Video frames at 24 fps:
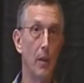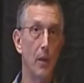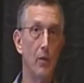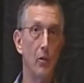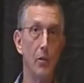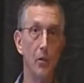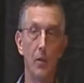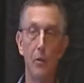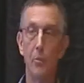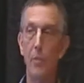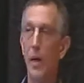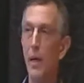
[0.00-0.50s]

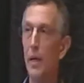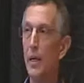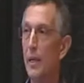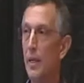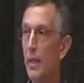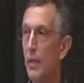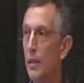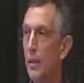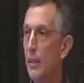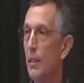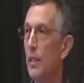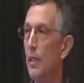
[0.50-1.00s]
So you buy an
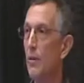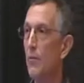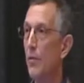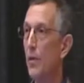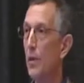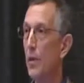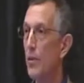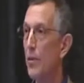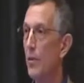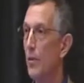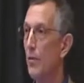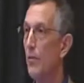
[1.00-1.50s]
LED
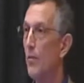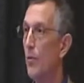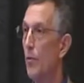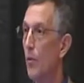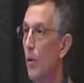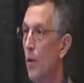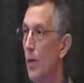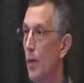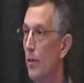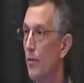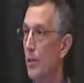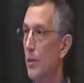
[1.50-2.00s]
fixture for
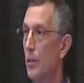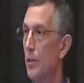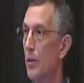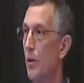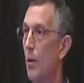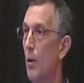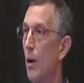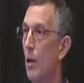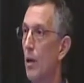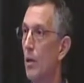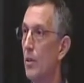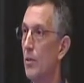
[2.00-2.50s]
whatever it
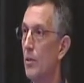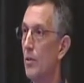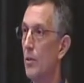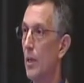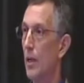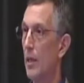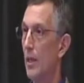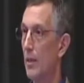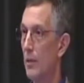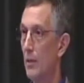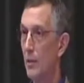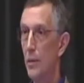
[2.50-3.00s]
costs,
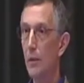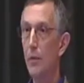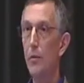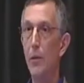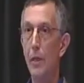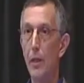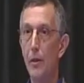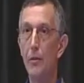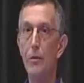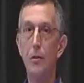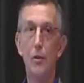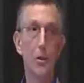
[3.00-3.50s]
and you
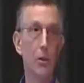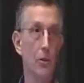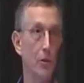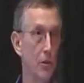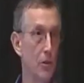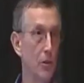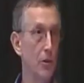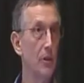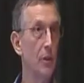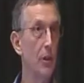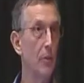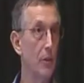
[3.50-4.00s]
either choose
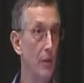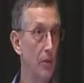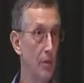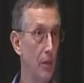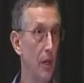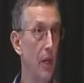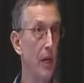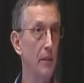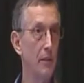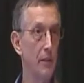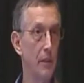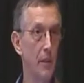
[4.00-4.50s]
to dim it or
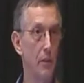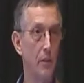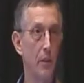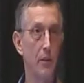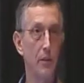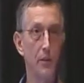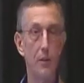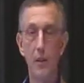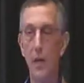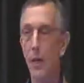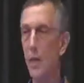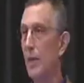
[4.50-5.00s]
not dim it, and
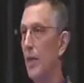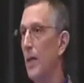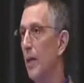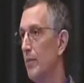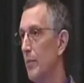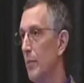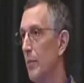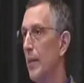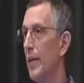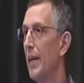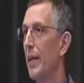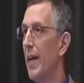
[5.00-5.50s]
you're not going to have
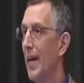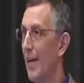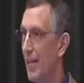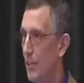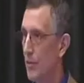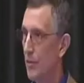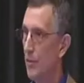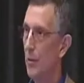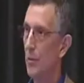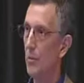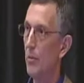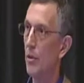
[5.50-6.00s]
to pay
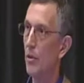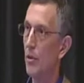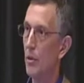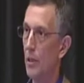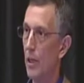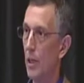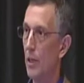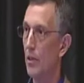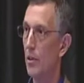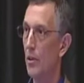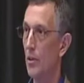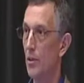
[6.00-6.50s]
extra in most
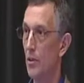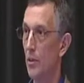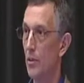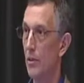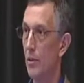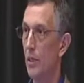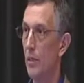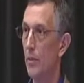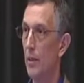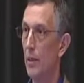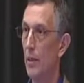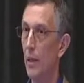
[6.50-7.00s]
cases to
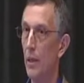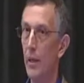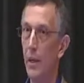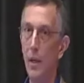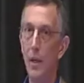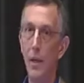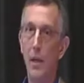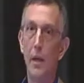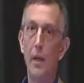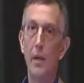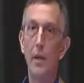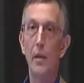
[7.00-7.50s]
dim it.
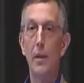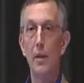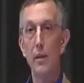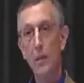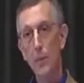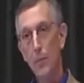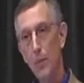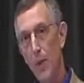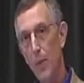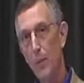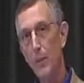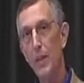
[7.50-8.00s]

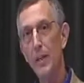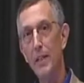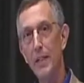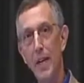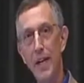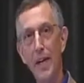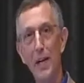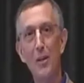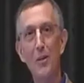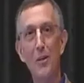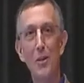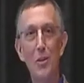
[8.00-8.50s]
The problem right
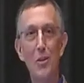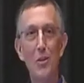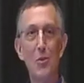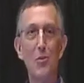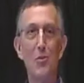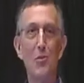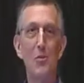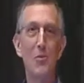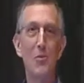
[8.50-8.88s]
now is